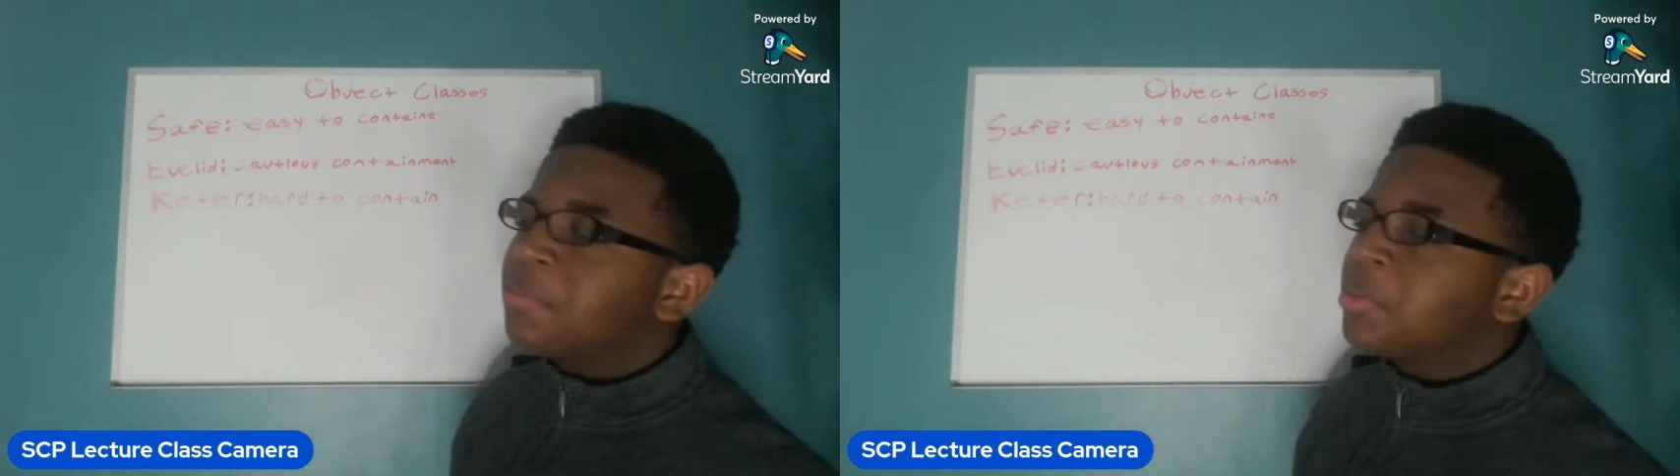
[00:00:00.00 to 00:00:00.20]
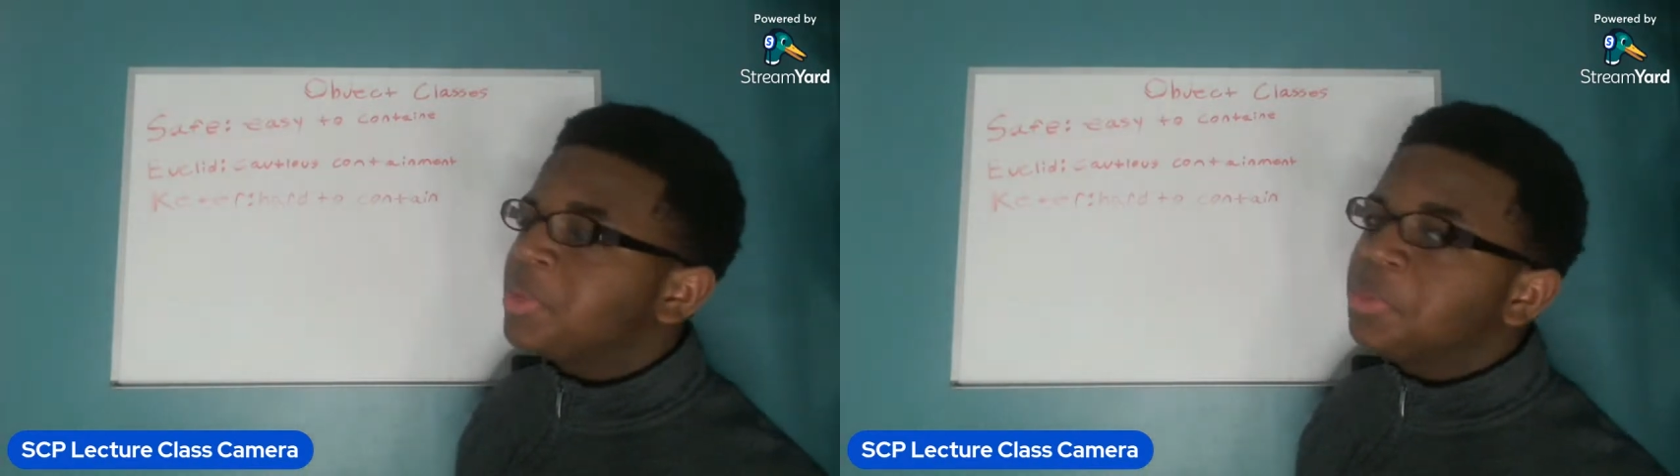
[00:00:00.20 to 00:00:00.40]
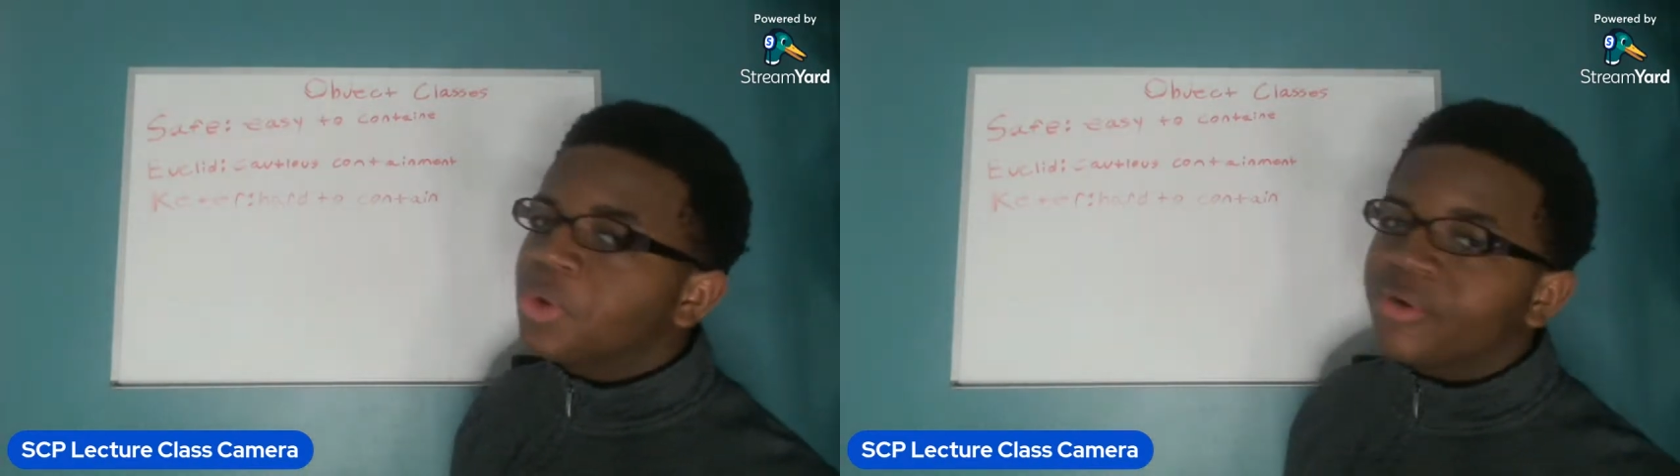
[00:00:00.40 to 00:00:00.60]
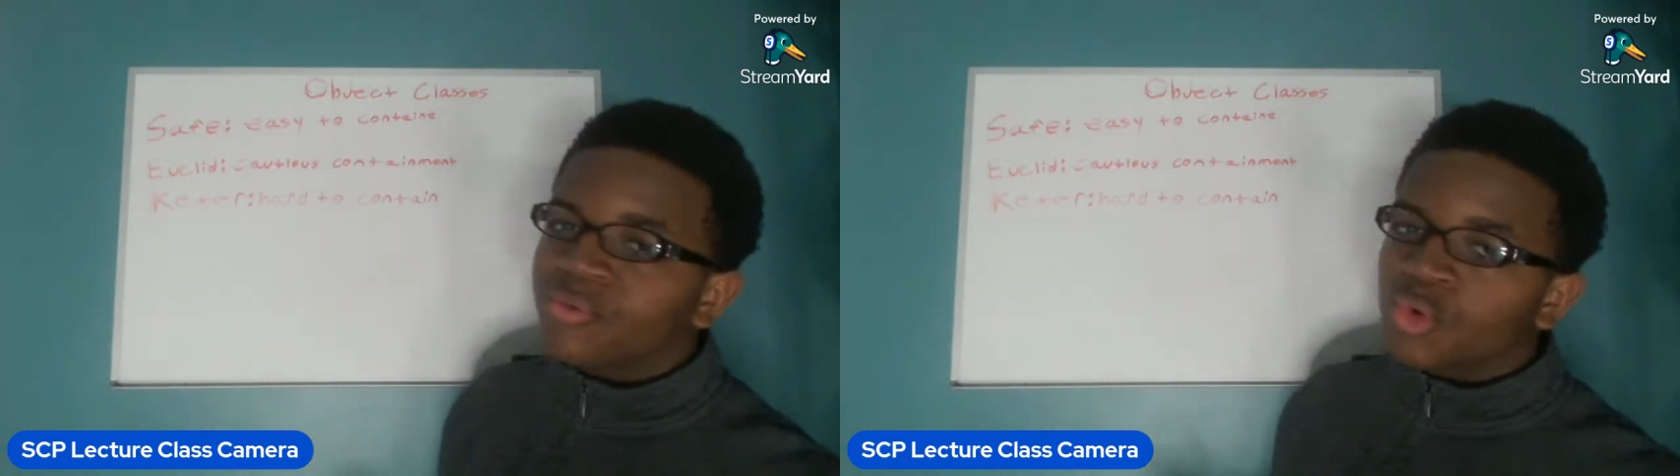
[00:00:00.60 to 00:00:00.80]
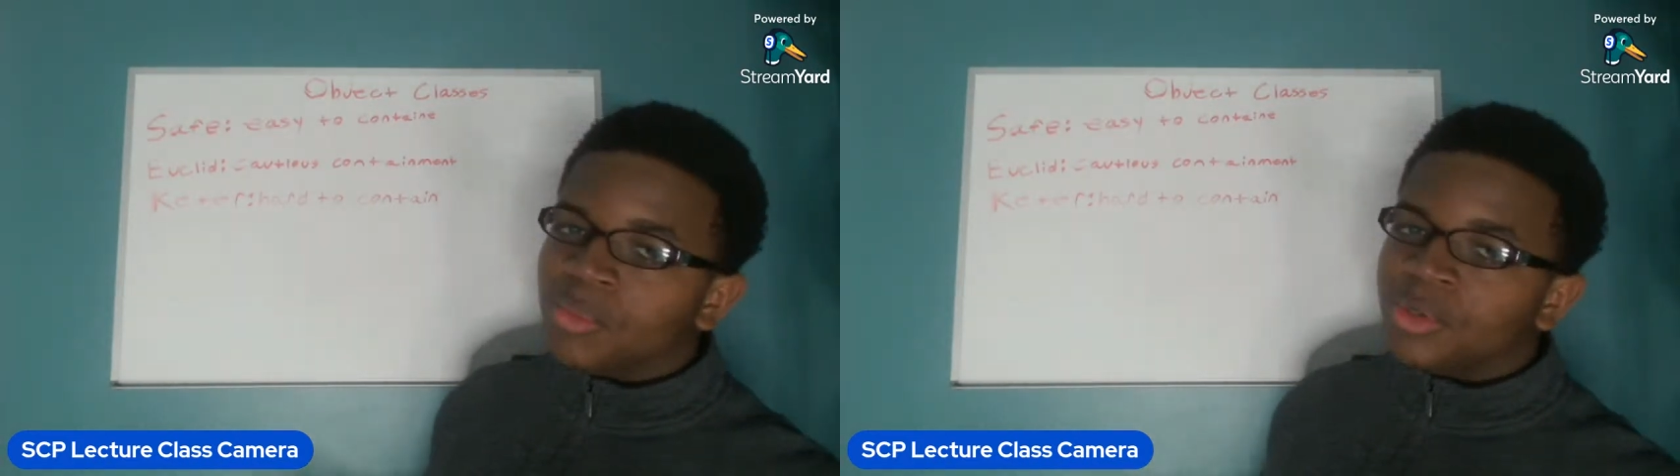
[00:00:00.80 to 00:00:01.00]
But people have
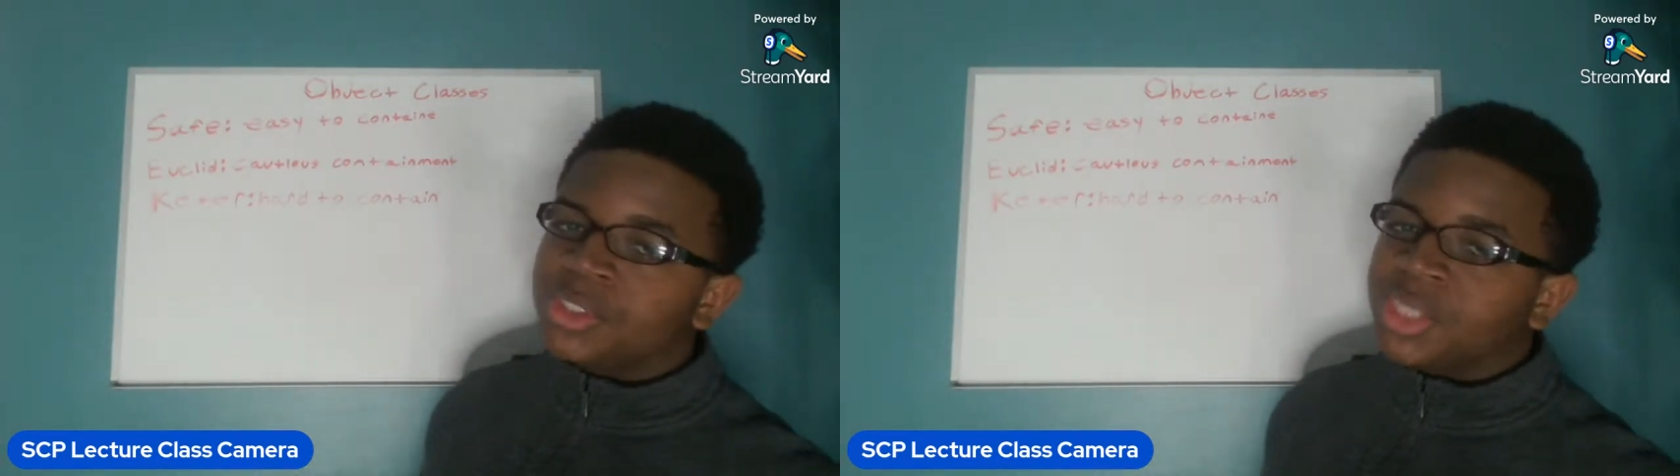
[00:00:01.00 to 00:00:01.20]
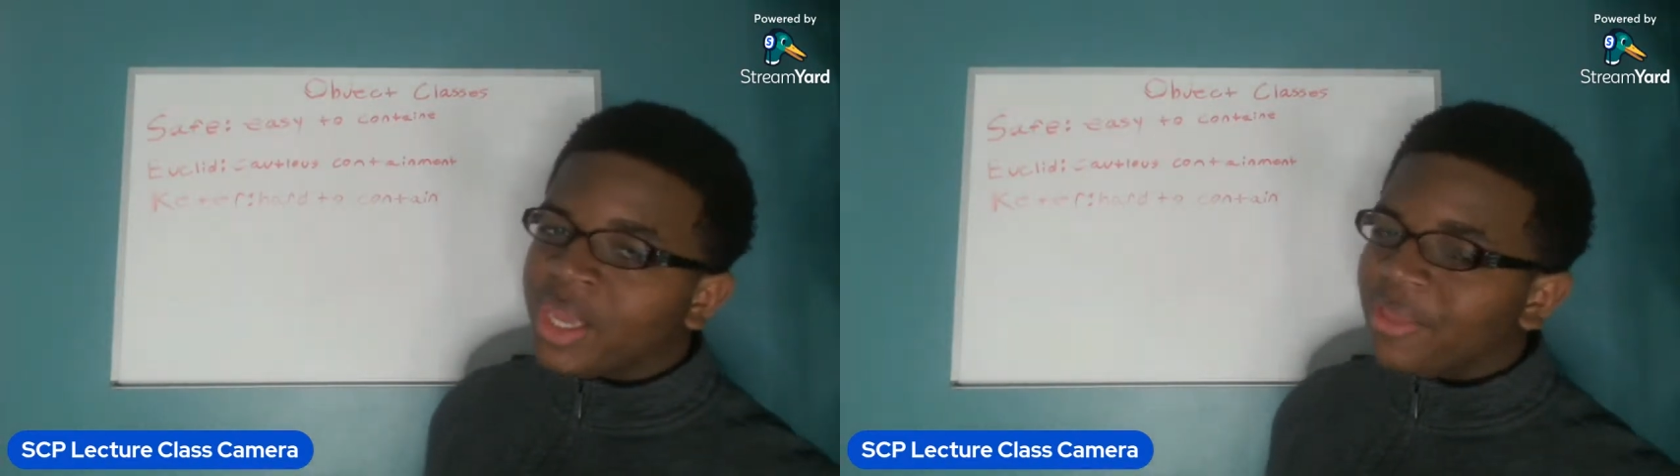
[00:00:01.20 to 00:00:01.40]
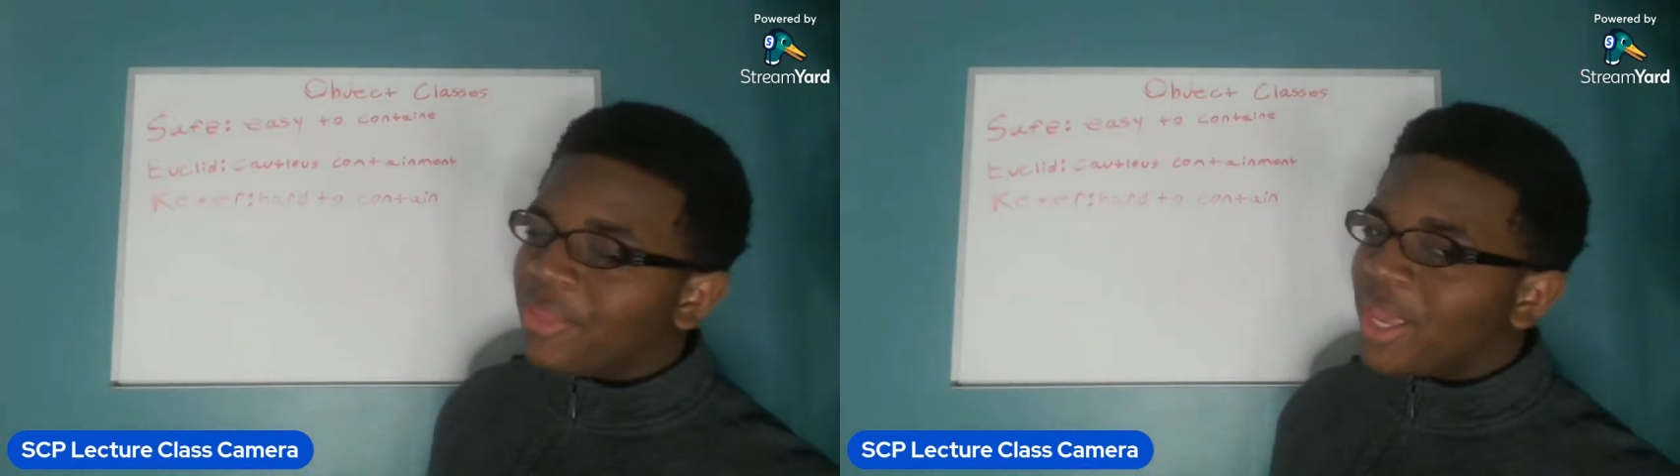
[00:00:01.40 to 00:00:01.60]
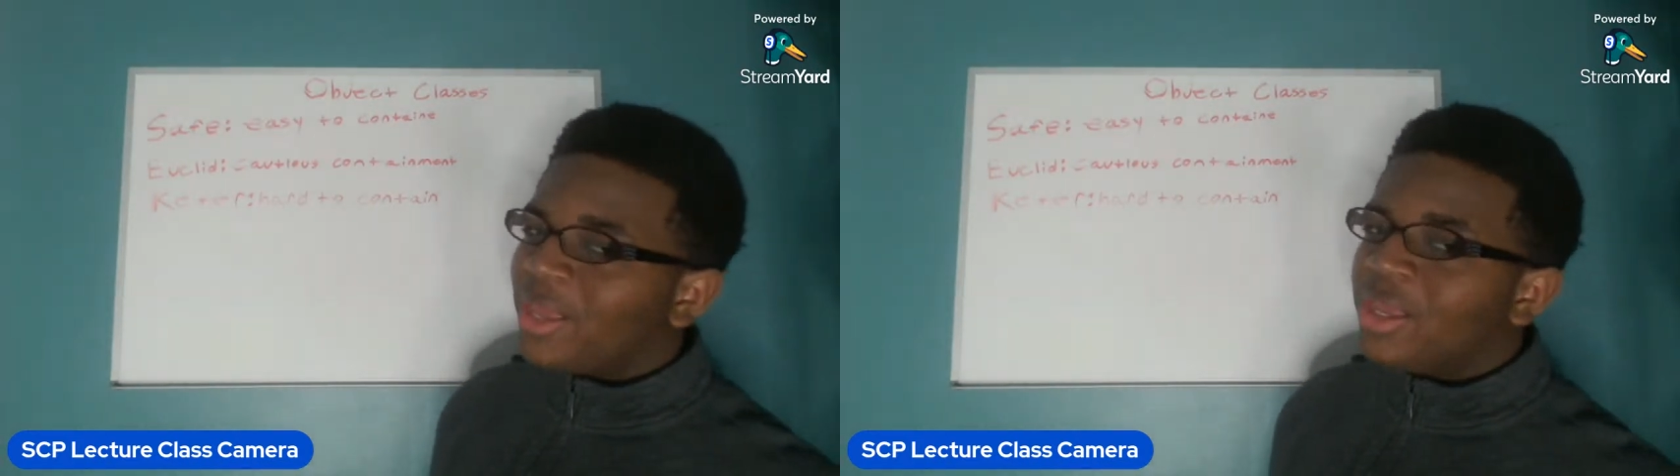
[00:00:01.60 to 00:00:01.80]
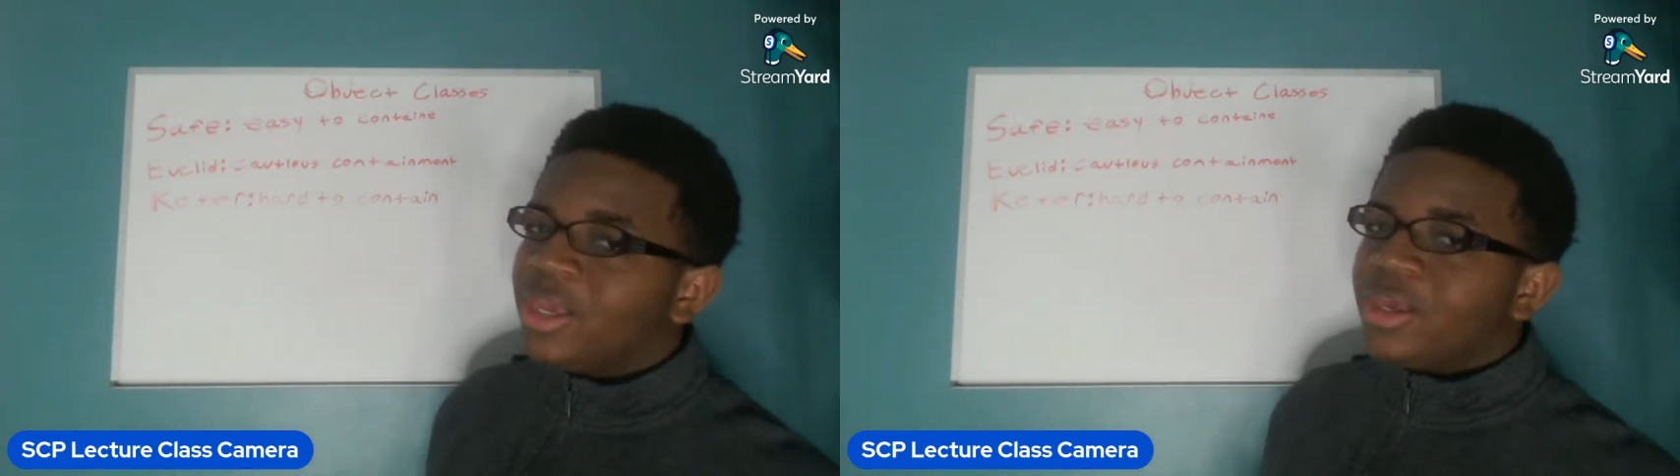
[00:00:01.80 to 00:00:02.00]
rumored saying that